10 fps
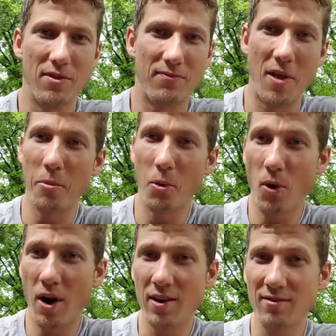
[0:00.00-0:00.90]
Number
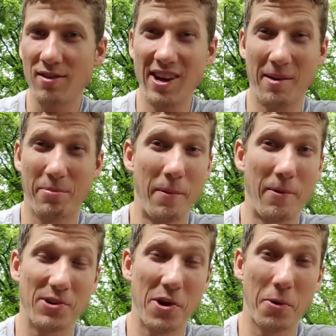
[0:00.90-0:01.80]
1, you can pretty
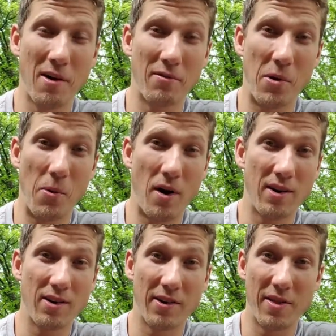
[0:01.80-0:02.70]
much go wherever you
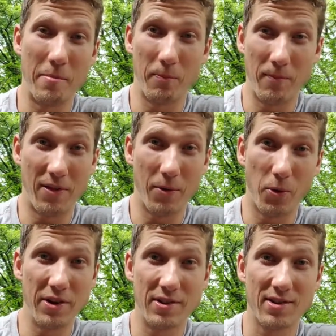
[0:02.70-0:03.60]
want. You're in the
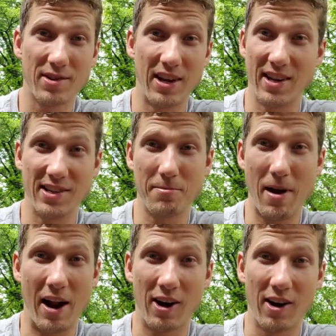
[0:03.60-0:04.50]
woods. It doesn't
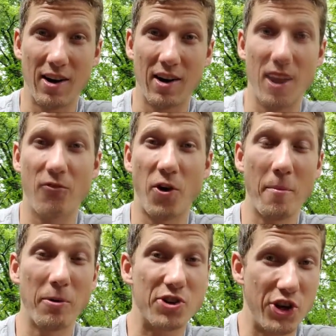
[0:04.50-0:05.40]
matter. For
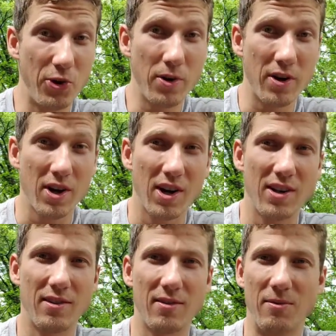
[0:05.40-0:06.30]
number 2,
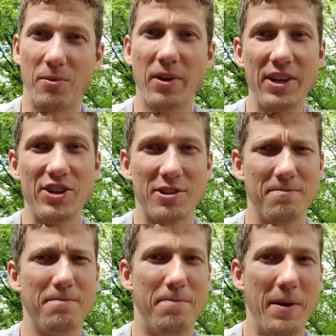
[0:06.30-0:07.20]
really just
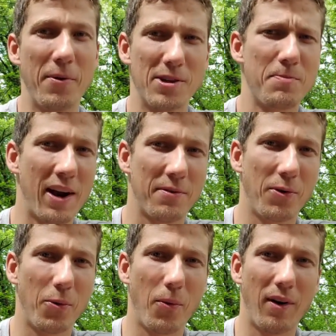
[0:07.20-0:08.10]
be
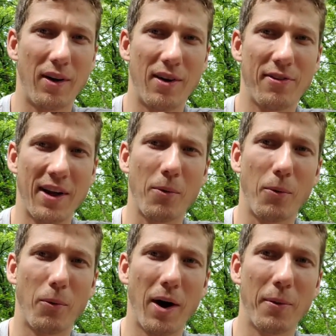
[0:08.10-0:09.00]
respectful. Think,
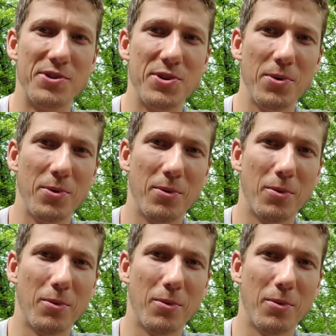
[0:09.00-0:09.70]
where would you